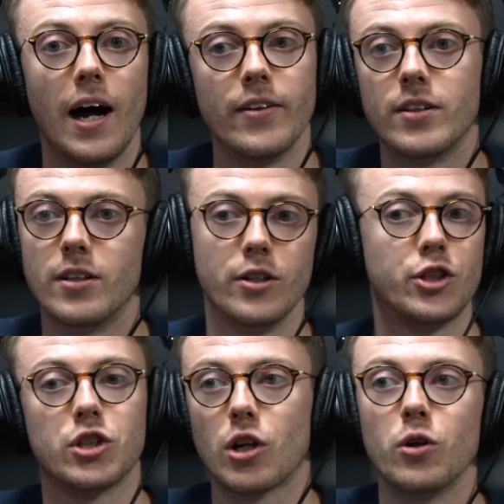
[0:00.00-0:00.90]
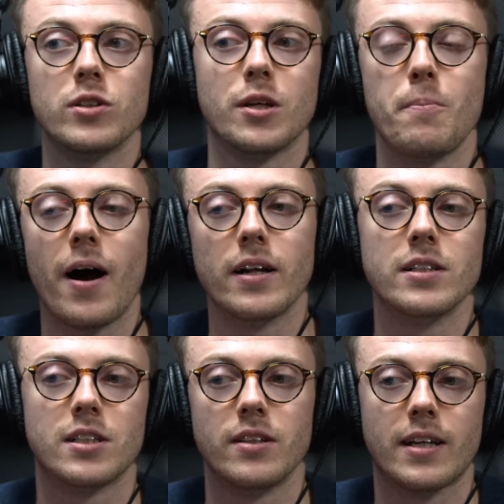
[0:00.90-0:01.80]
And they'd just lose their
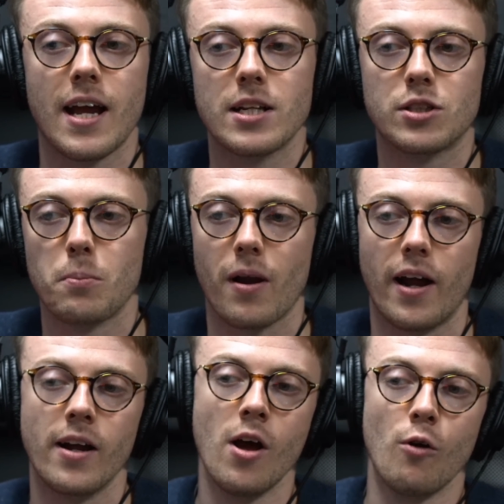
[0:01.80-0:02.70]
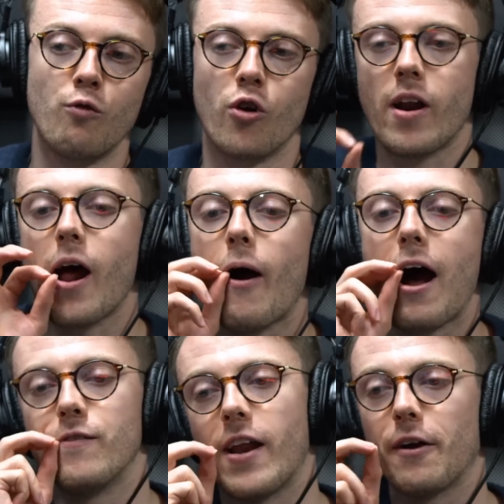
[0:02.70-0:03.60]
minds, and the kids would be, like, running out,
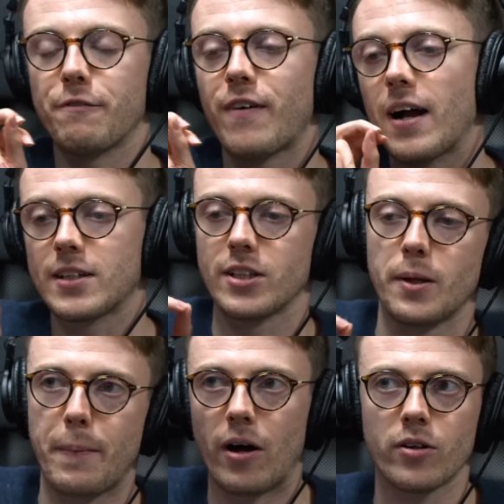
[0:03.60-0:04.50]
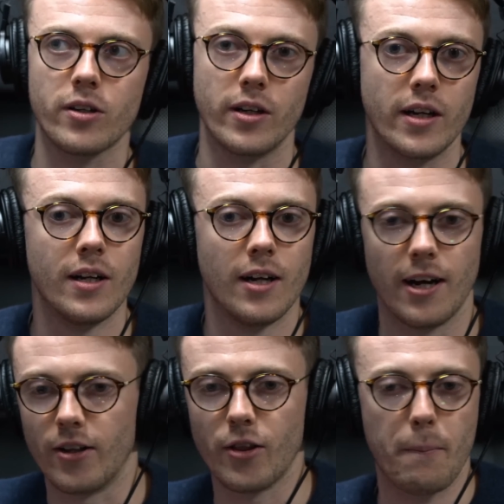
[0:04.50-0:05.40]
having, like, fags on the balcony,
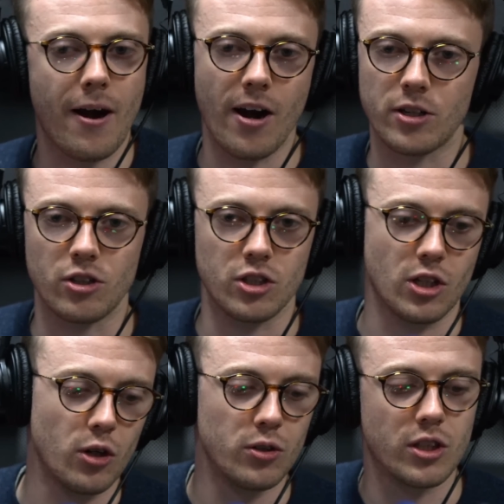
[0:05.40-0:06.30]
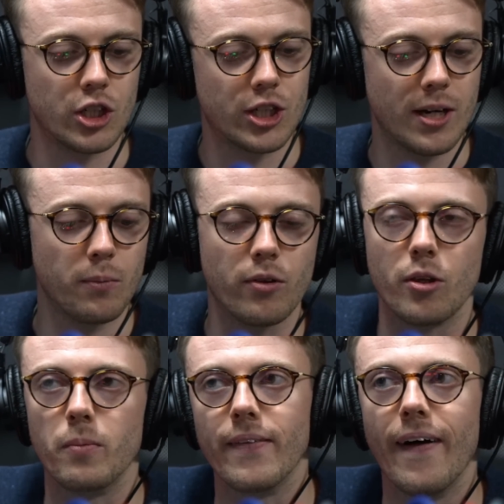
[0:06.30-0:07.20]
and the parents would just lose their shit with
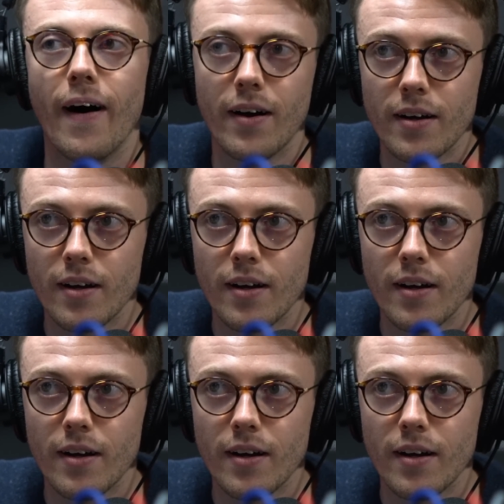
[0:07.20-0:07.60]
them and that.